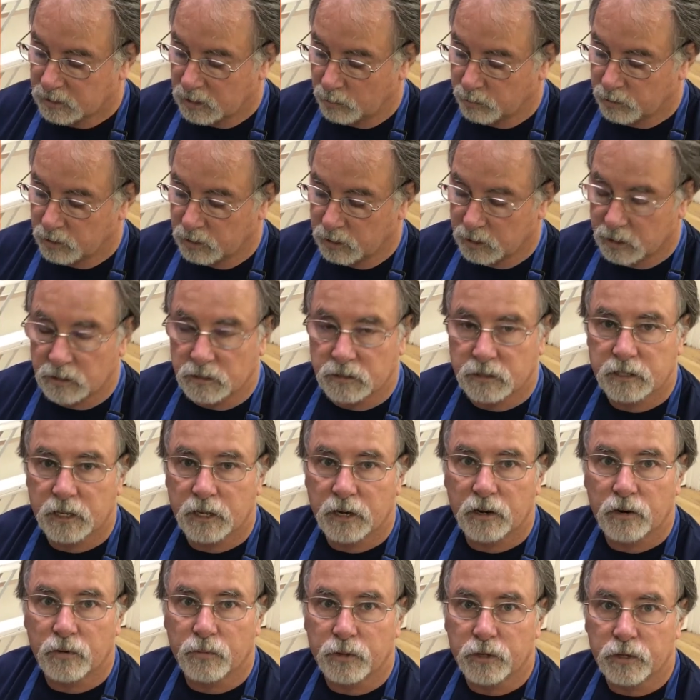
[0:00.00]
something to
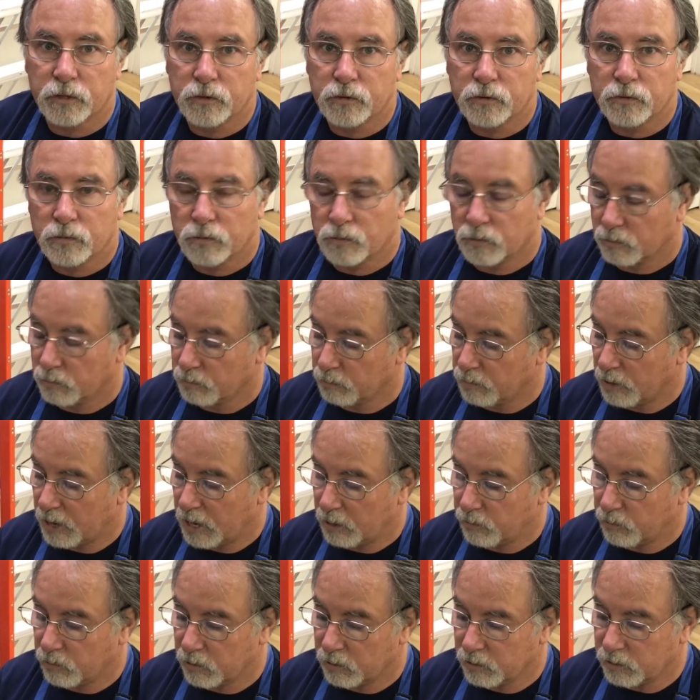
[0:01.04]
consider when you buy
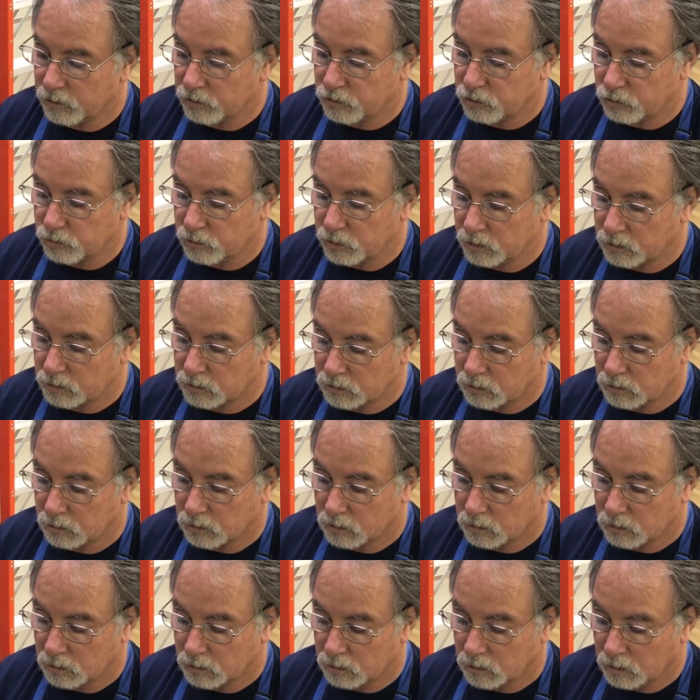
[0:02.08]
one of these units
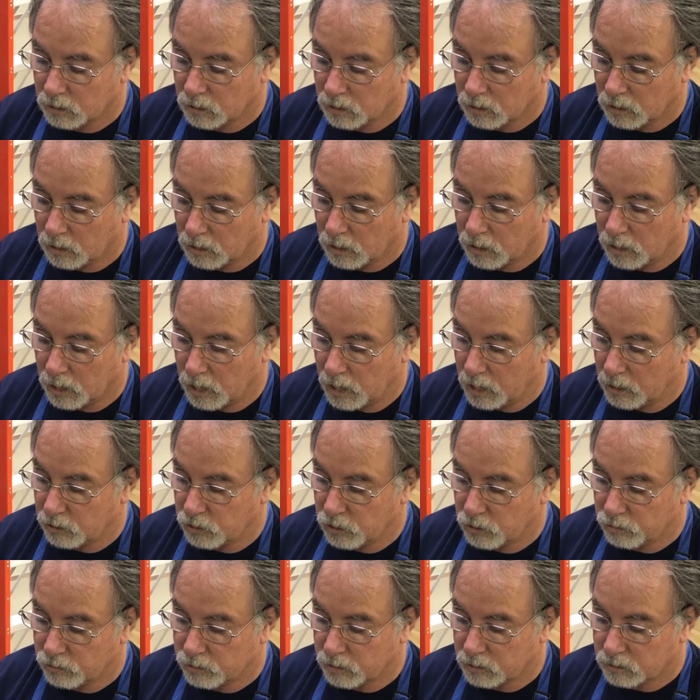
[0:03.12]
and
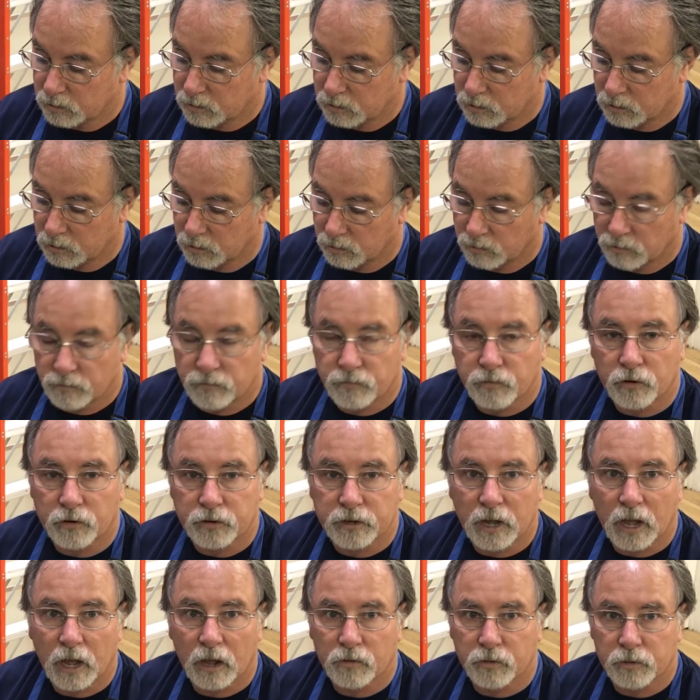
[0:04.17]
use it for
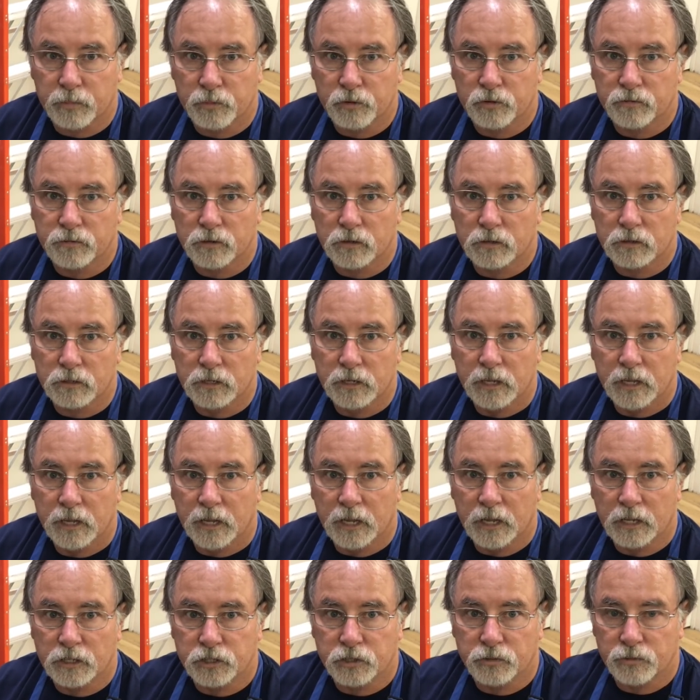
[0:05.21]
tile removal.
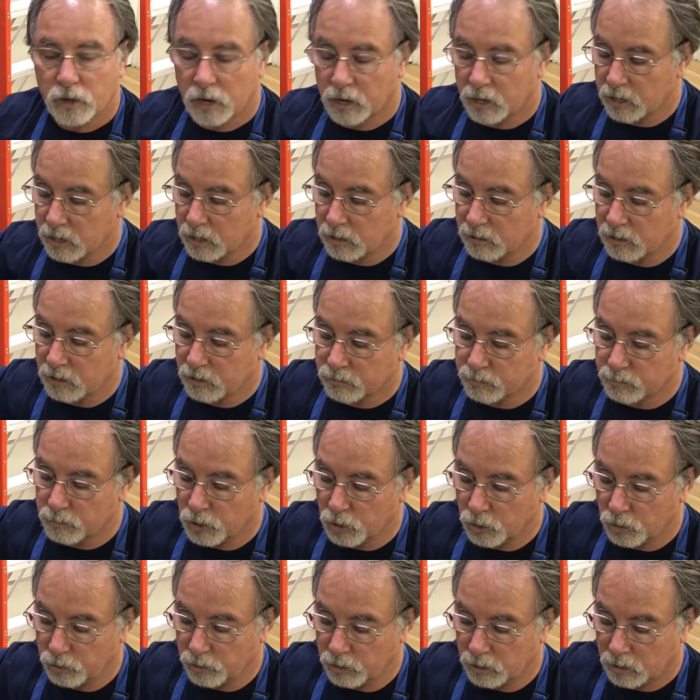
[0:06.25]
You should run it in this
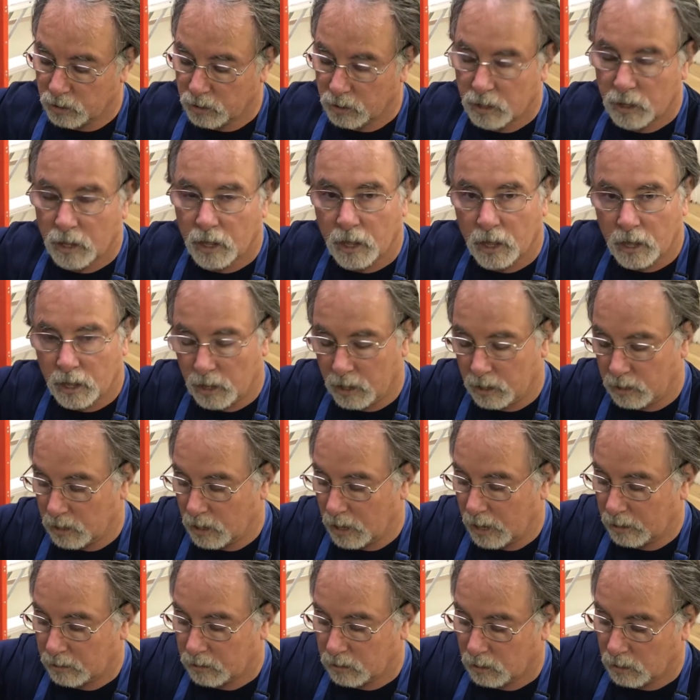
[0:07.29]
mode and
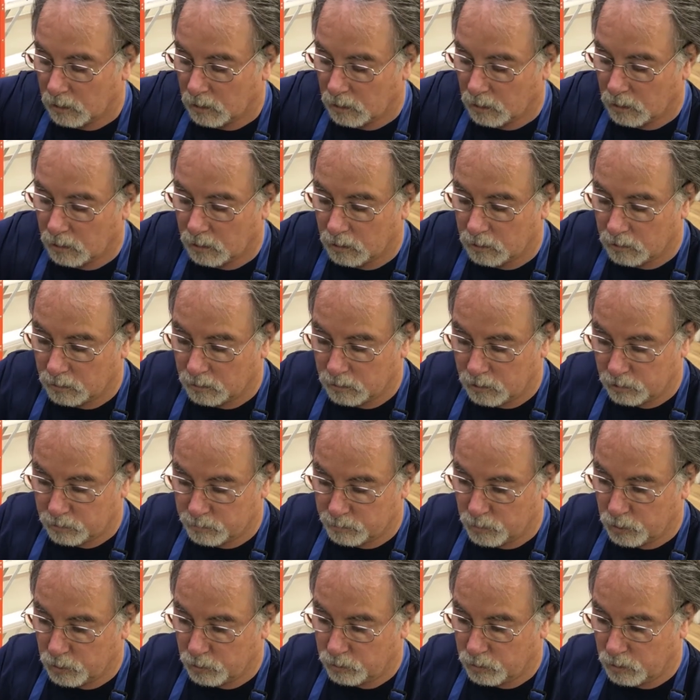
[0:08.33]
not this
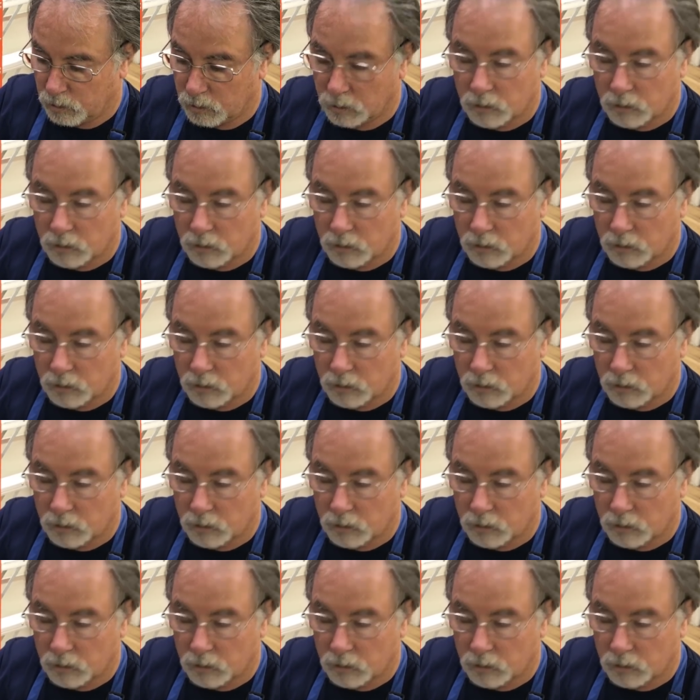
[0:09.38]
mode.